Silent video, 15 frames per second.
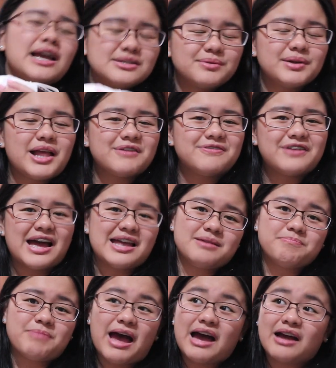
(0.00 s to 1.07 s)
as well a fanny
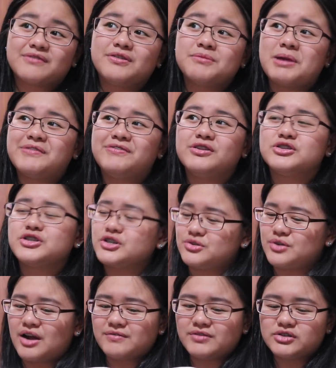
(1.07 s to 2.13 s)
pack for my future
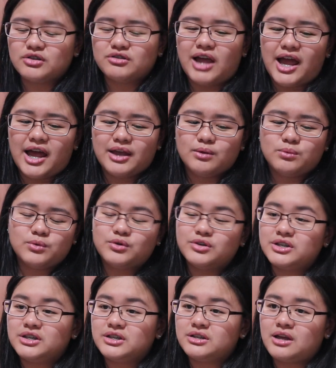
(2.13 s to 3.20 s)
travel so that I
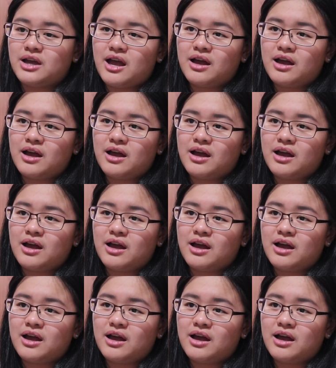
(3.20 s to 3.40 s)
wouldn't